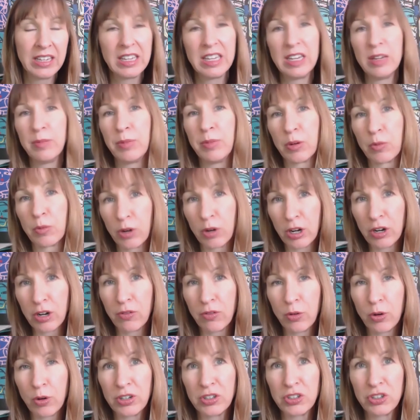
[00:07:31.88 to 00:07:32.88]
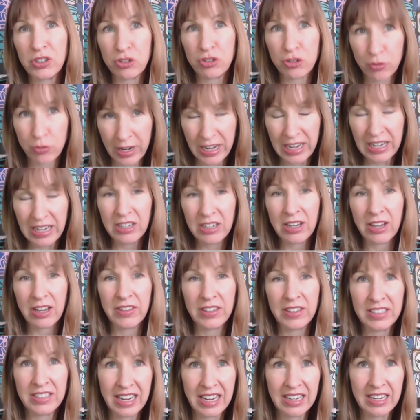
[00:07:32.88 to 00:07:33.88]
Keep your workforce trained
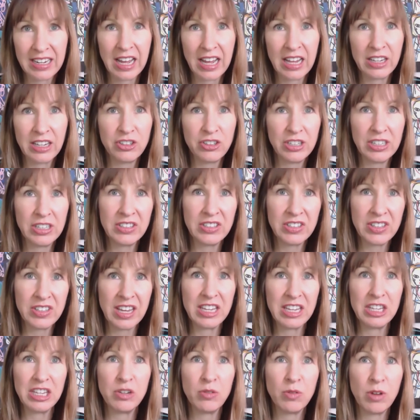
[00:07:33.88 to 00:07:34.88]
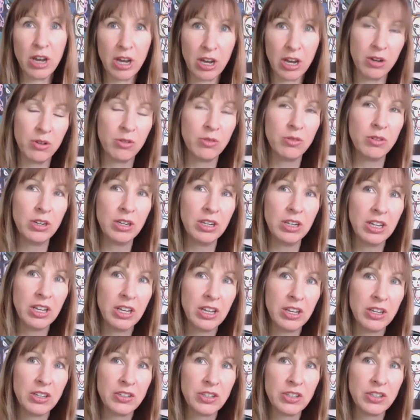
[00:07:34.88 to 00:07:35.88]
on the technologies that you own
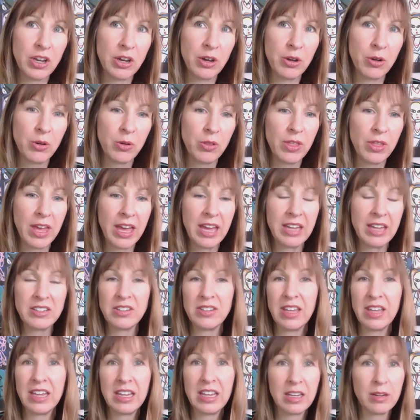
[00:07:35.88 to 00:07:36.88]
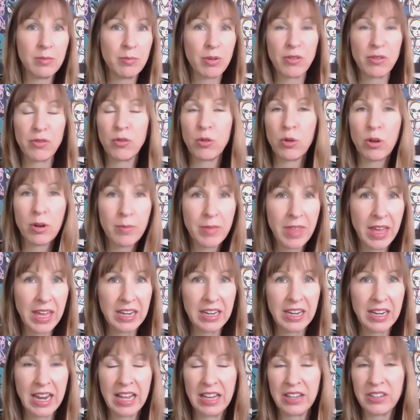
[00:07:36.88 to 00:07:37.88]
so that they can perform that
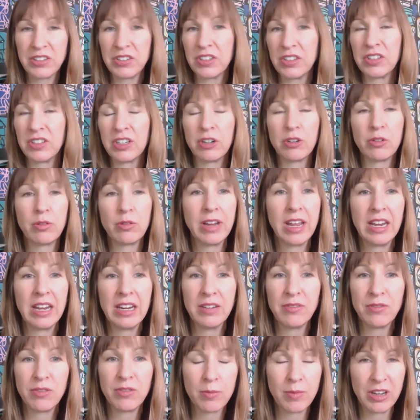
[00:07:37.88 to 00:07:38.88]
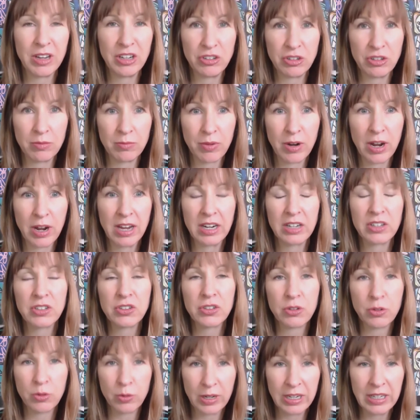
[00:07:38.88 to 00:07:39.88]
analysis and create information
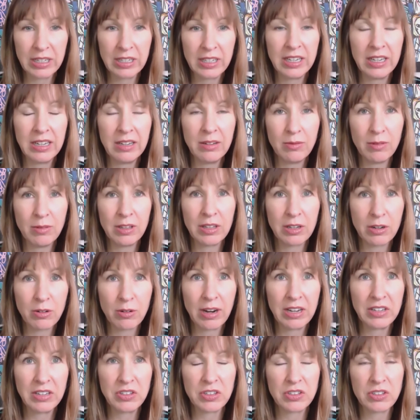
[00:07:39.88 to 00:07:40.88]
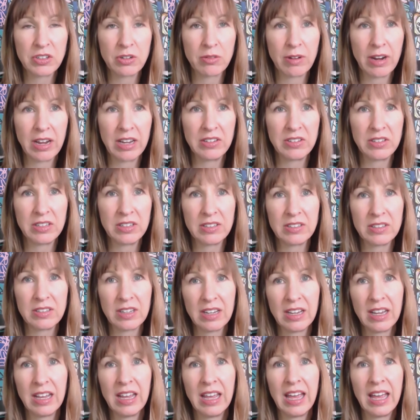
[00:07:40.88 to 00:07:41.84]
products quickly when the crisis arises,